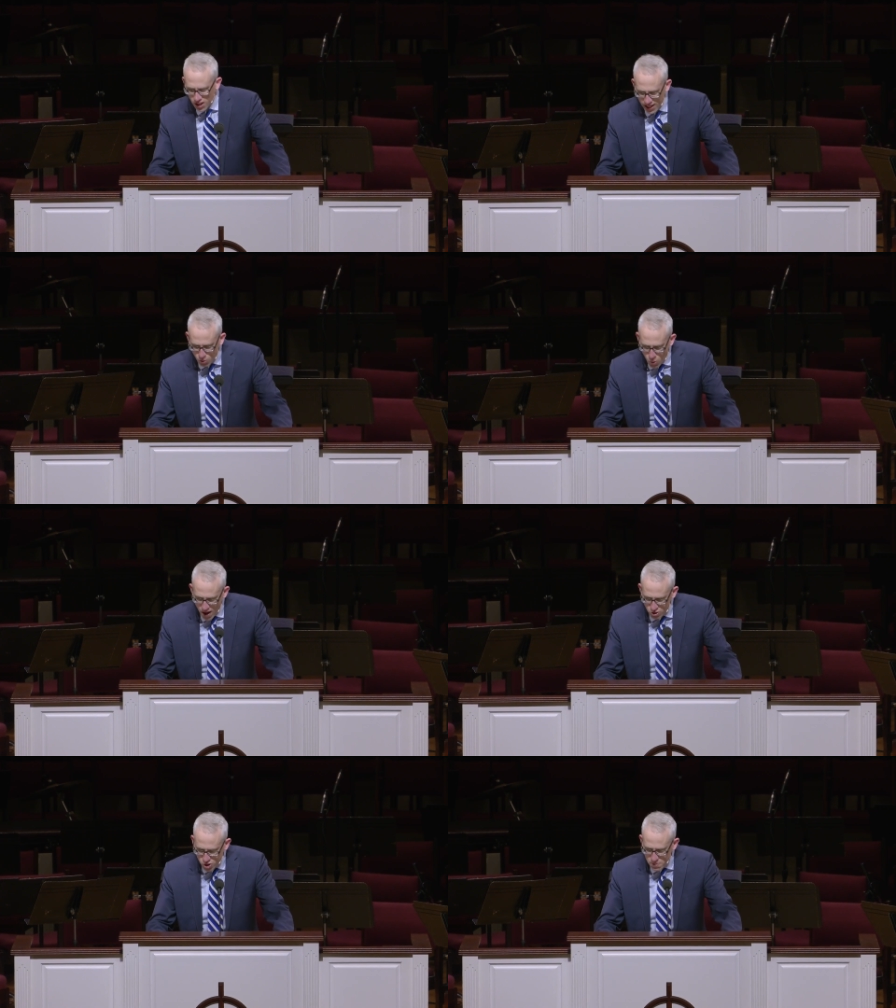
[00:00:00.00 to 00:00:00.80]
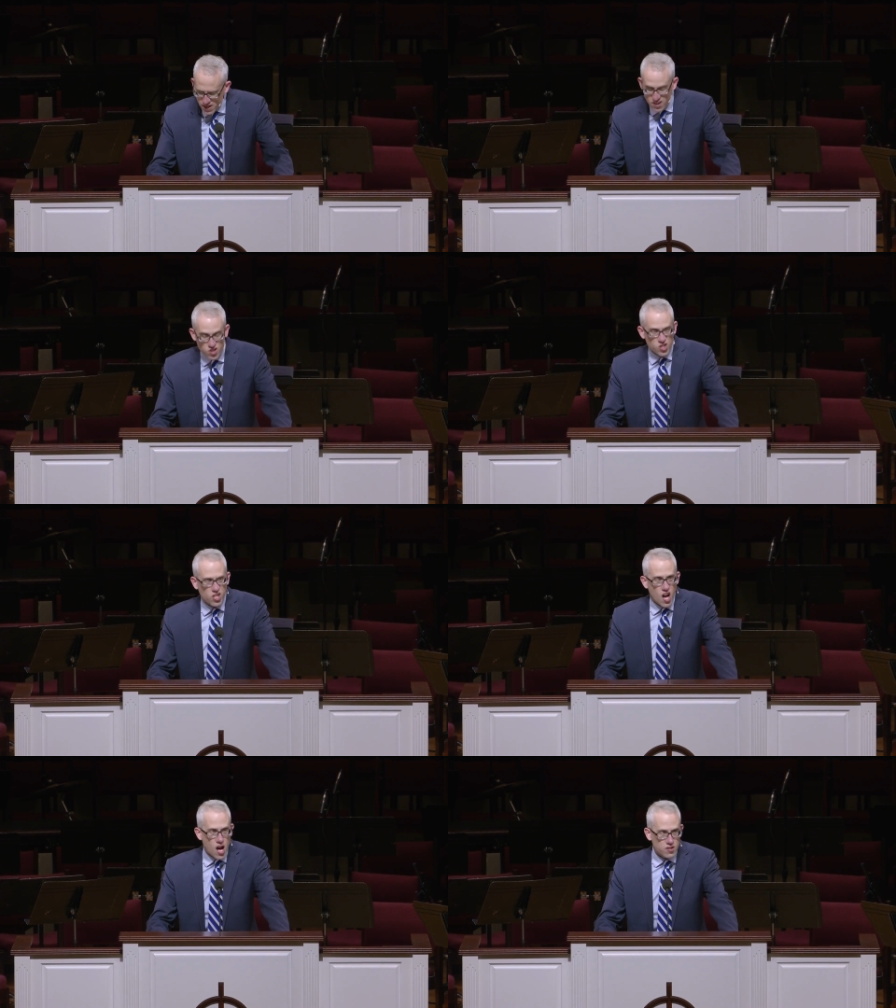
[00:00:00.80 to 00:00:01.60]
like Welshmen and
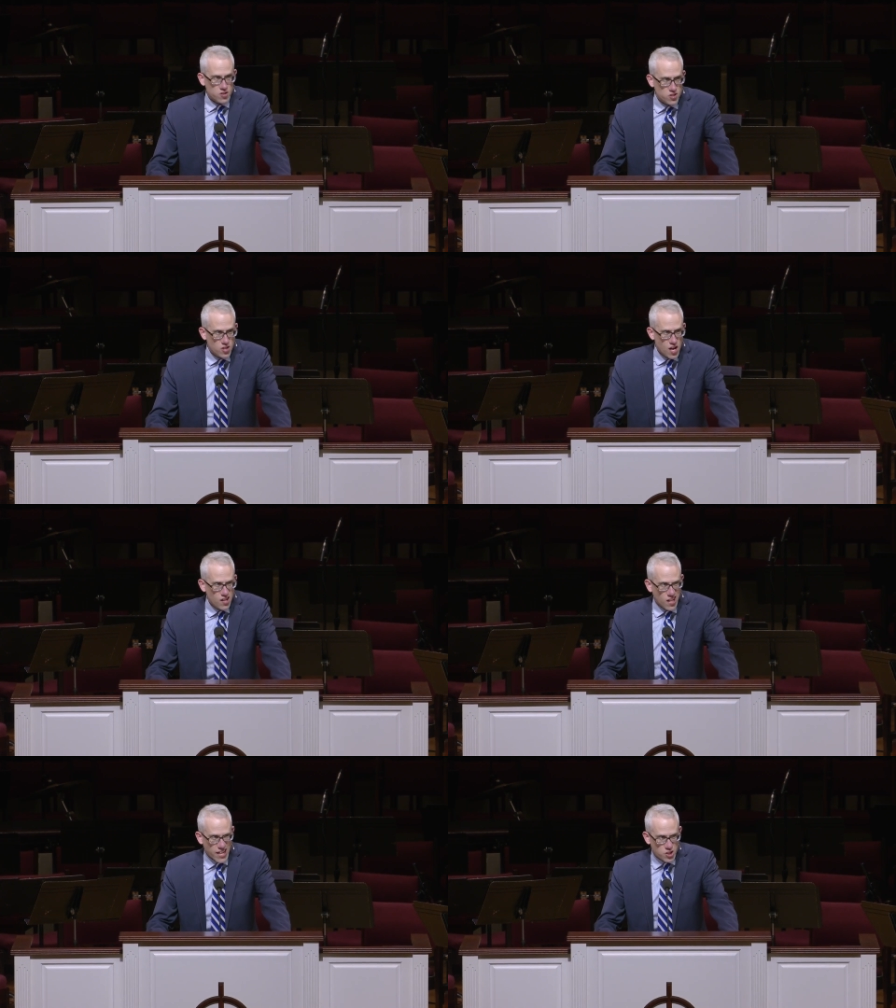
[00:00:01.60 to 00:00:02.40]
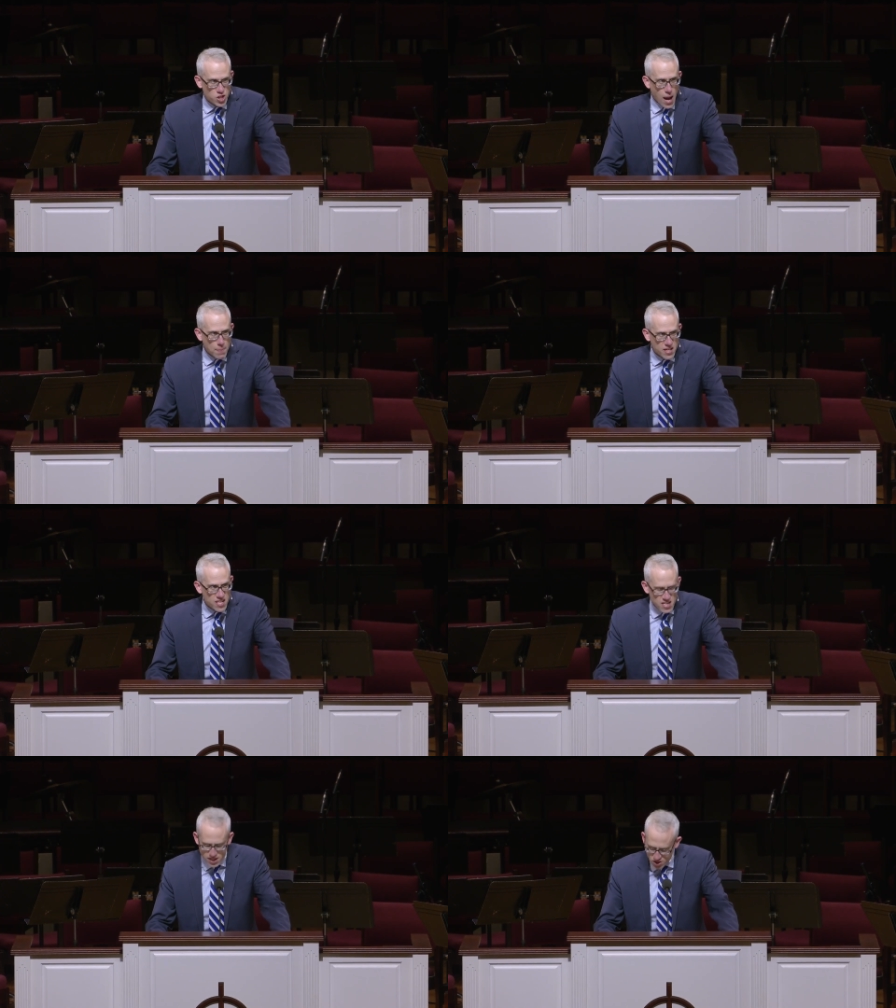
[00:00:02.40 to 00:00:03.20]
Scots, like
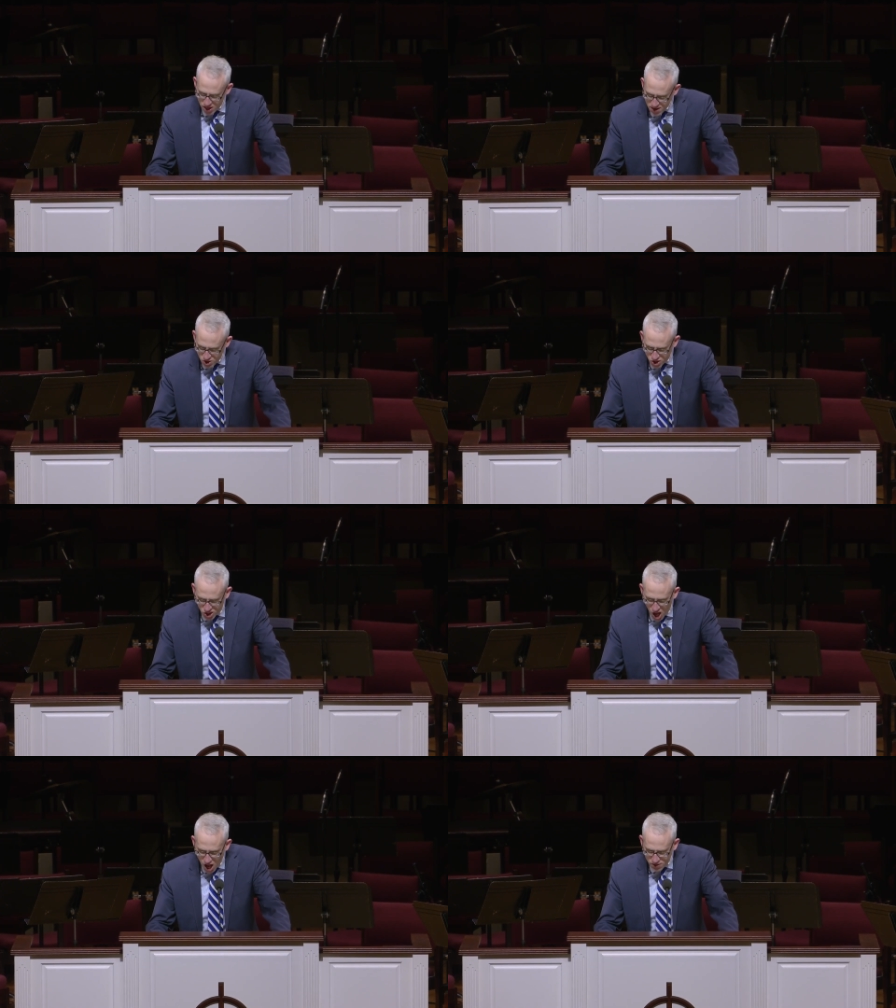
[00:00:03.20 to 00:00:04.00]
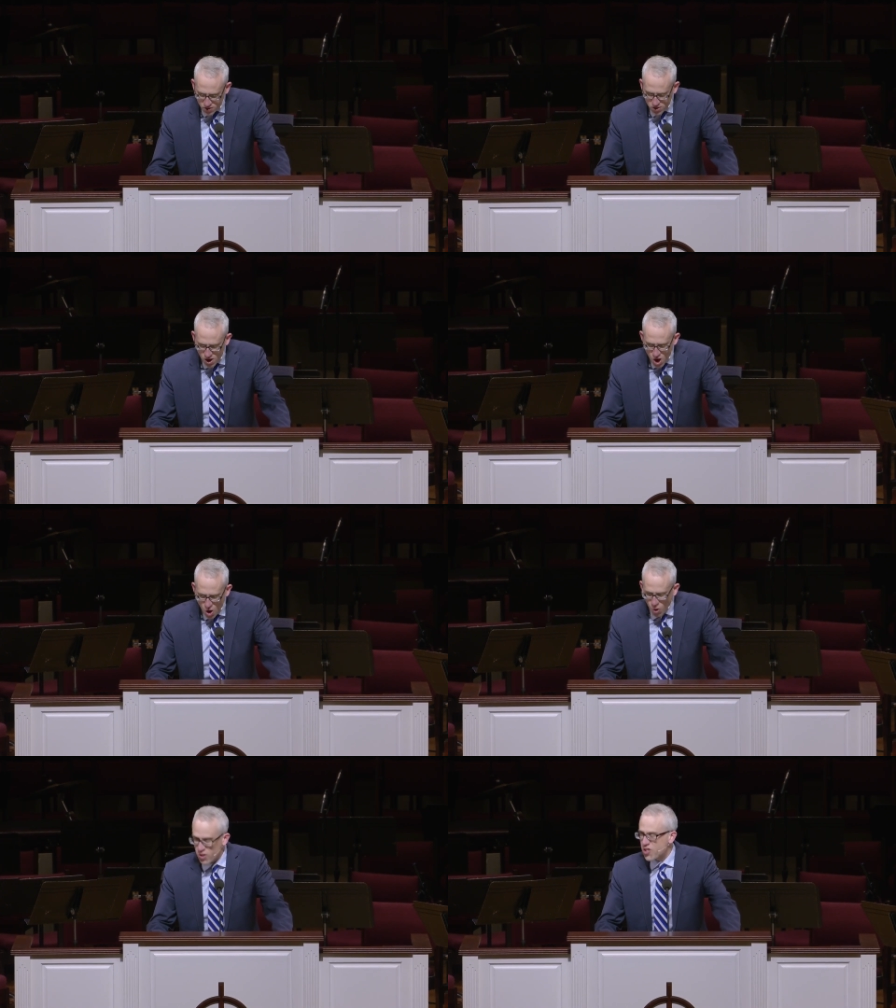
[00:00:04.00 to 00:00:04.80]
Japanese and Scots,
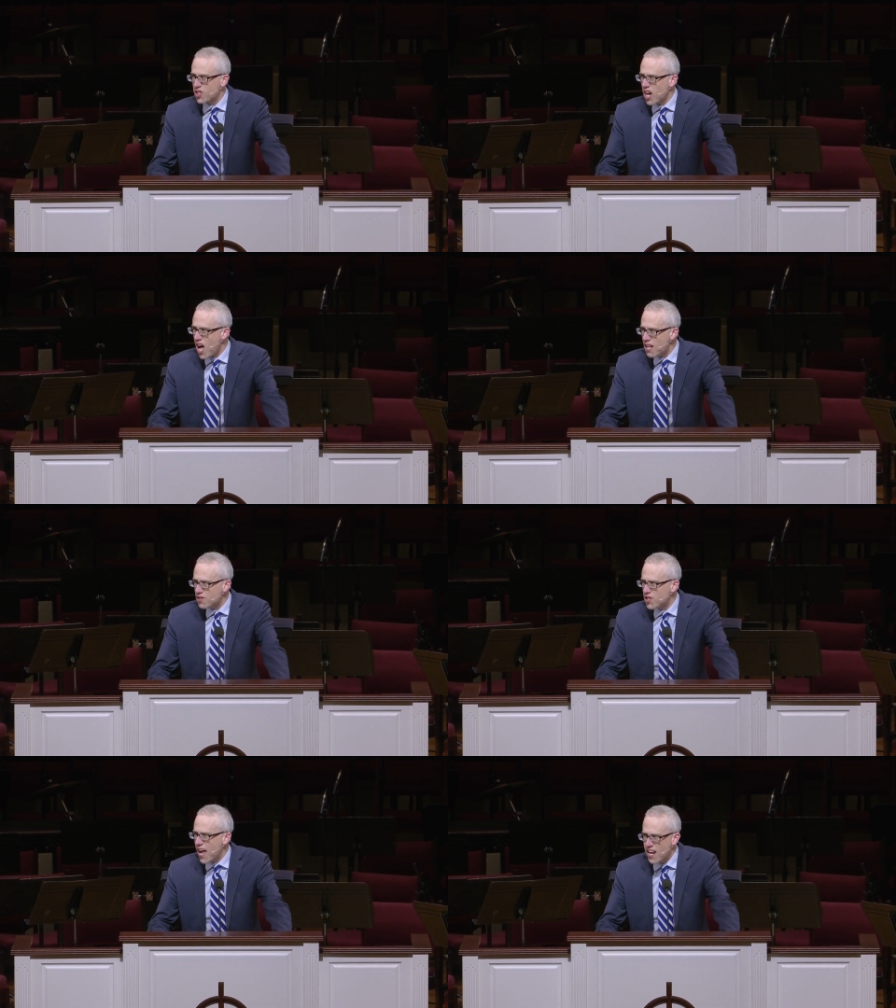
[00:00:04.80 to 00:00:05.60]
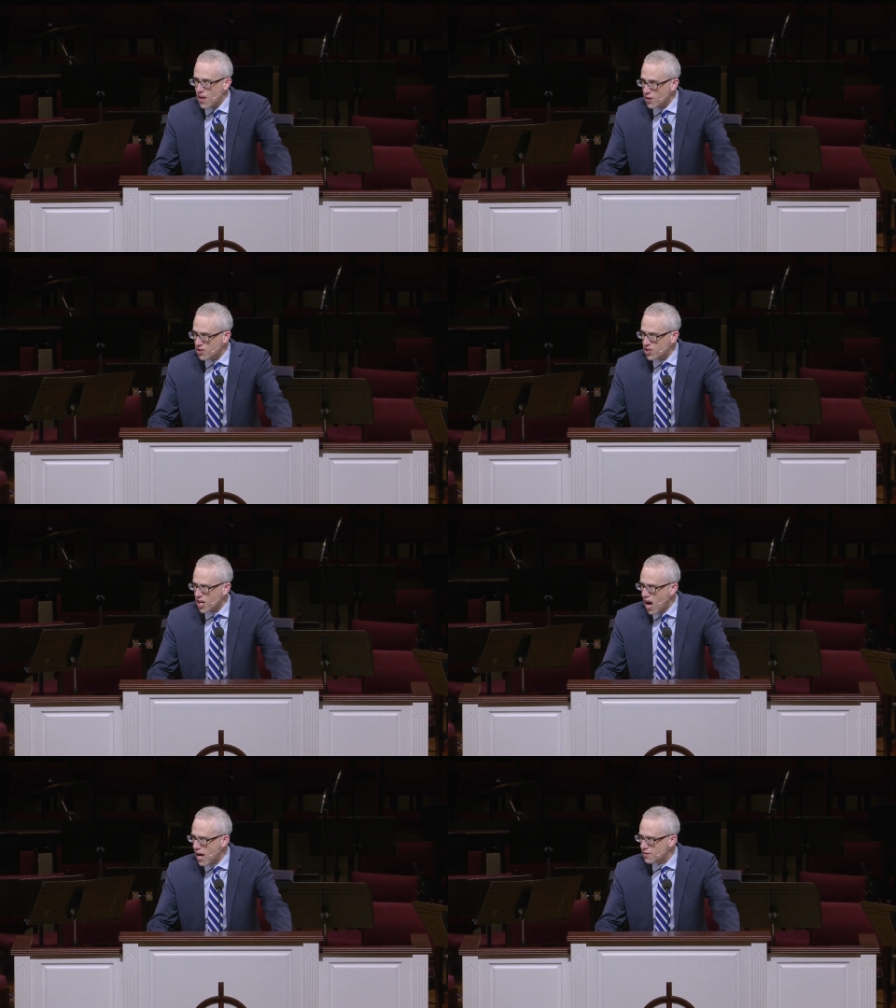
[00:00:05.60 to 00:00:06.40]
or Scots and other
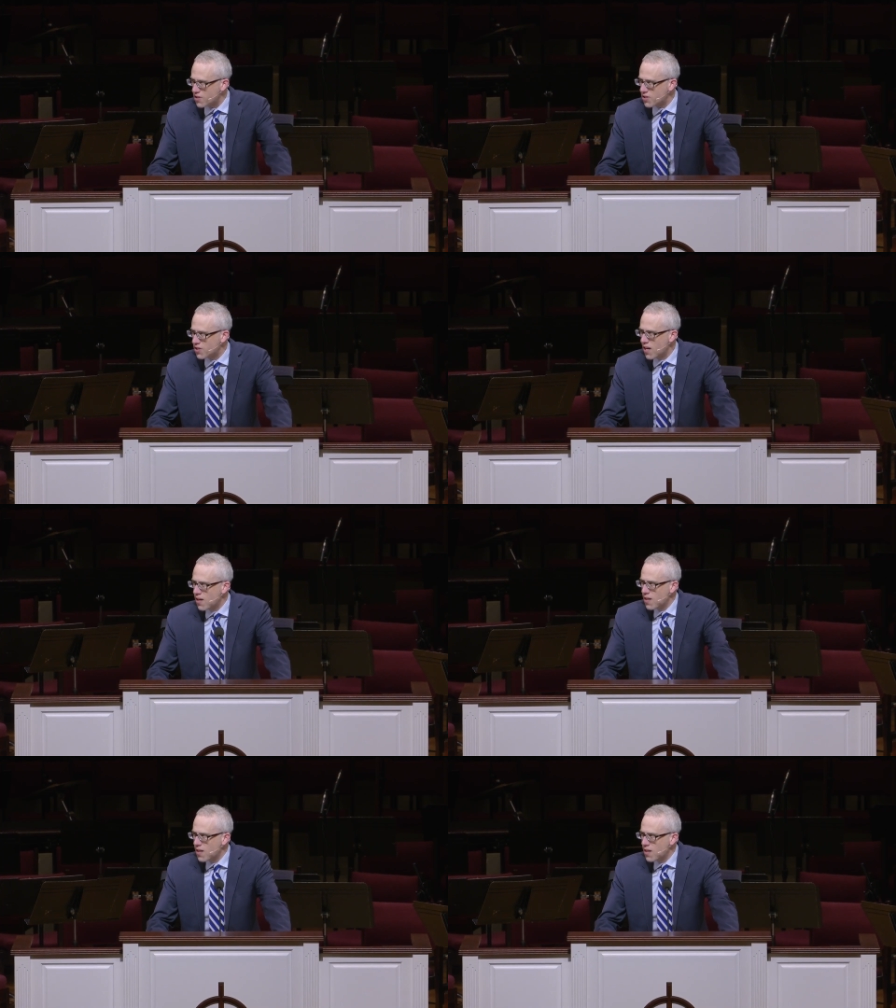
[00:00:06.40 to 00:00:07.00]
Scots